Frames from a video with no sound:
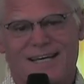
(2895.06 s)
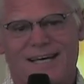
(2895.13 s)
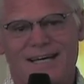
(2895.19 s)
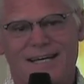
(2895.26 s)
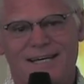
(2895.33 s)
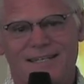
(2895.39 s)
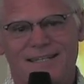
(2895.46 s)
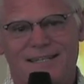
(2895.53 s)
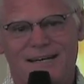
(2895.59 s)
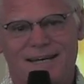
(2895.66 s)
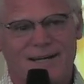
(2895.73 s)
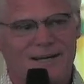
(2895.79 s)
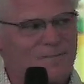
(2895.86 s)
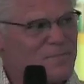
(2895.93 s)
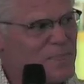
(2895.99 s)
And
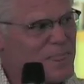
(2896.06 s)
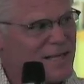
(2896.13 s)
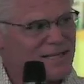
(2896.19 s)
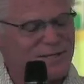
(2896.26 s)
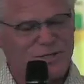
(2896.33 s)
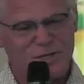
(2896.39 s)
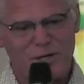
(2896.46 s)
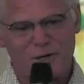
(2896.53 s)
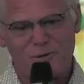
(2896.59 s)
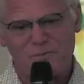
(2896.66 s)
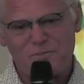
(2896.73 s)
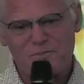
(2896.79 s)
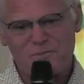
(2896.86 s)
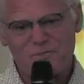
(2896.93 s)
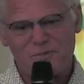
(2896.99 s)
um,
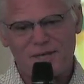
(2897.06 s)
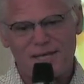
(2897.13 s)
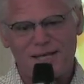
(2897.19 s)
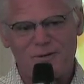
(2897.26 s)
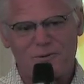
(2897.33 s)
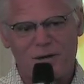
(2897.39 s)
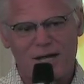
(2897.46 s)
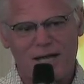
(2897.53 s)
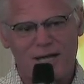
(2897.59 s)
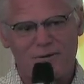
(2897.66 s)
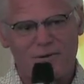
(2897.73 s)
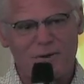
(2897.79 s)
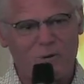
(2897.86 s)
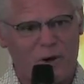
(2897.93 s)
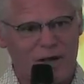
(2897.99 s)
so, anyway,
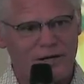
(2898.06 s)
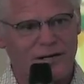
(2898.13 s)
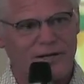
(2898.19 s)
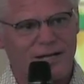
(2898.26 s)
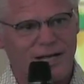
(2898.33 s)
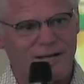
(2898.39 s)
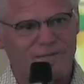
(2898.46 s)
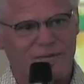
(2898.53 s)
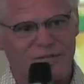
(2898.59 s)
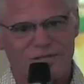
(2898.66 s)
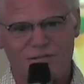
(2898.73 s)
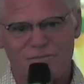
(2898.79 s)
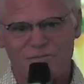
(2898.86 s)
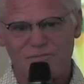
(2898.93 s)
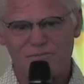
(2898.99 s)
we wanted to name
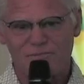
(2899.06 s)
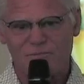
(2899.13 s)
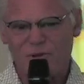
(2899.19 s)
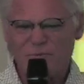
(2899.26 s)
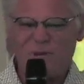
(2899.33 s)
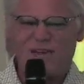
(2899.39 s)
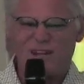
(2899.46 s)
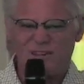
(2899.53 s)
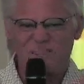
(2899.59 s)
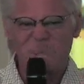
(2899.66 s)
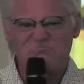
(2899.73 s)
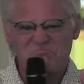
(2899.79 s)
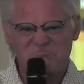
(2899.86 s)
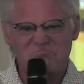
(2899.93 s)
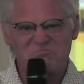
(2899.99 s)
this, we made a
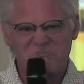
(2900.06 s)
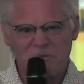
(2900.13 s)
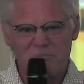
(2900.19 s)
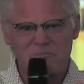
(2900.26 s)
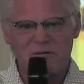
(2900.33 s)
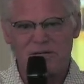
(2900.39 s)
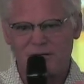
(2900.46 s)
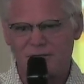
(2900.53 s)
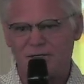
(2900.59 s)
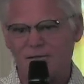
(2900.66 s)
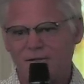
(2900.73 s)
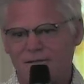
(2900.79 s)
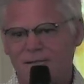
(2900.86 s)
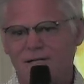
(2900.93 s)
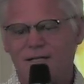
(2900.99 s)

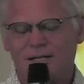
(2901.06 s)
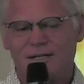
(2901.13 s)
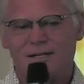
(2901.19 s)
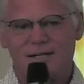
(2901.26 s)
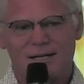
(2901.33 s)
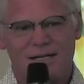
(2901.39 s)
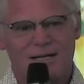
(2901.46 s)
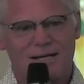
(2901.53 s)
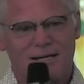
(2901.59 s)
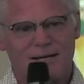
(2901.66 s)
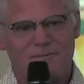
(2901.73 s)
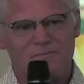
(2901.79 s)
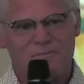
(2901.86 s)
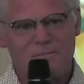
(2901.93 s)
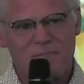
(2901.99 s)
beer
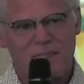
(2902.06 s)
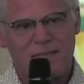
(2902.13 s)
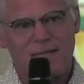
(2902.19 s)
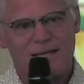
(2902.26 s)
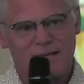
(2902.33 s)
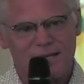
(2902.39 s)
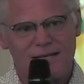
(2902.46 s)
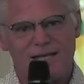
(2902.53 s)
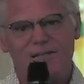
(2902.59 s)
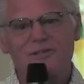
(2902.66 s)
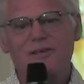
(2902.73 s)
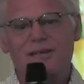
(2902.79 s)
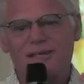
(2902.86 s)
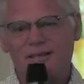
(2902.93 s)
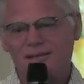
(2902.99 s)
uh,
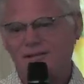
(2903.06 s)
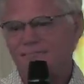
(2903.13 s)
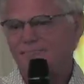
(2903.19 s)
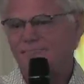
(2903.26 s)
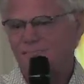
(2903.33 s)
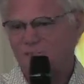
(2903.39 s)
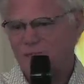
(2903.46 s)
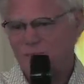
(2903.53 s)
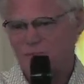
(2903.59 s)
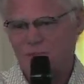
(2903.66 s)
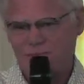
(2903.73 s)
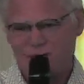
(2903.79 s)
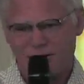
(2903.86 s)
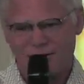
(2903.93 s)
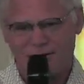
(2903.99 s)
in the
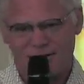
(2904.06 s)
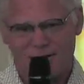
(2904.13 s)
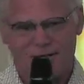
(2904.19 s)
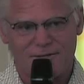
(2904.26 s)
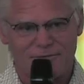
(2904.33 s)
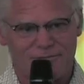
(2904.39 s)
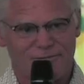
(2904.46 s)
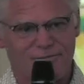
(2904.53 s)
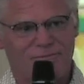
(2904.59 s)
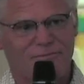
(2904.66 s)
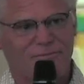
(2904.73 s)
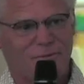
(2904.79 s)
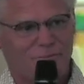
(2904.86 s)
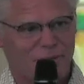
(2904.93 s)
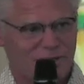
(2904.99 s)
spirit of
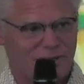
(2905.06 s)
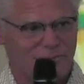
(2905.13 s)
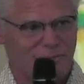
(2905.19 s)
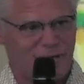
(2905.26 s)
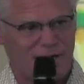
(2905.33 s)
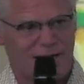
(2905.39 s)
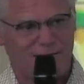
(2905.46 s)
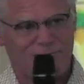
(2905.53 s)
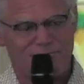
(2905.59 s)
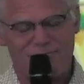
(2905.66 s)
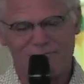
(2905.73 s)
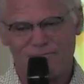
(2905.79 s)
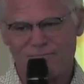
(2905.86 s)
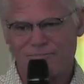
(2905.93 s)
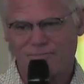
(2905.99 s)
the beer Bob
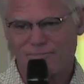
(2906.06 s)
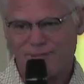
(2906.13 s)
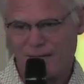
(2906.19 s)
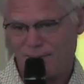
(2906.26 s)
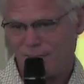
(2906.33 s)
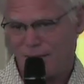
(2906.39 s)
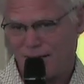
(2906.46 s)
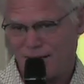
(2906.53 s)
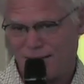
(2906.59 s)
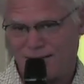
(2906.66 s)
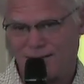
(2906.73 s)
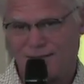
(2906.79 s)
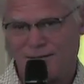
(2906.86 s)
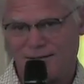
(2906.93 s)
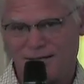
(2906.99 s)
had made
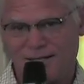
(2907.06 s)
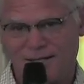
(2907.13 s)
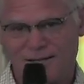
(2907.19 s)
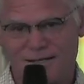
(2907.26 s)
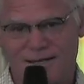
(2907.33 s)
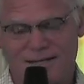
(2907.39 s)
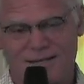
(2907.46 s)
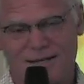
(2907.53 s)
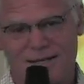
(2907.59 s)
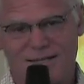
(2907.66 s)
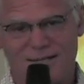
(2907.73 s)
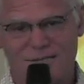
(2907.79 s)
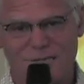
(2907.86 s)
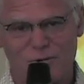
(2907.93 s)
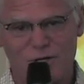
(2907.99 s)
in, in uh,
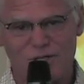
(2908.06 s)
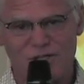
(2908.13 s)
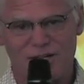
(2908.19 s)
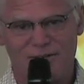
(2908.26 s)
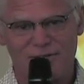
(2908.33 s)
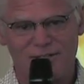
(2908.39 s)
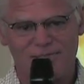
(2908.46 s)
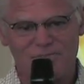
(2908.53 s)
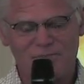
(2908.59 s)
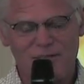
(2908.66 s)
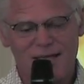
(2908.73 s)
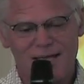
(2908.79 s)
1947.